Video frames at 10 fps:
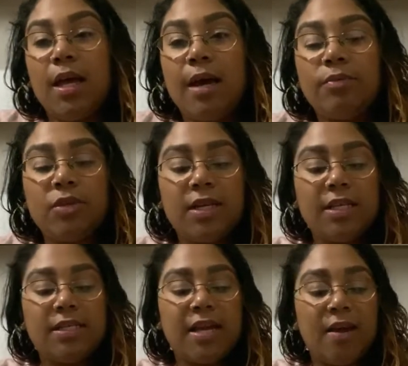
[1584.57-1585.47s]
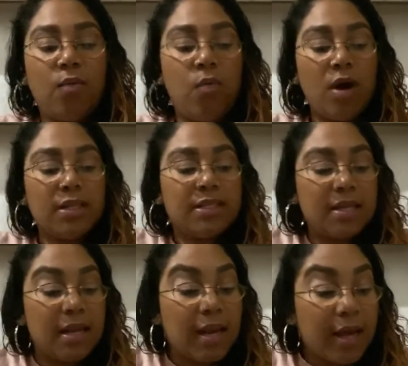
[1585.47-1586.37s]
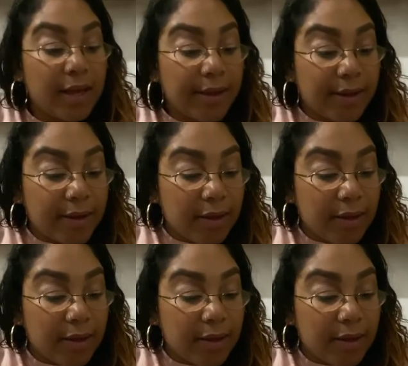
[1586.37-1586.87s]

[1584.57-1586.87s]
I'm trying to decide what other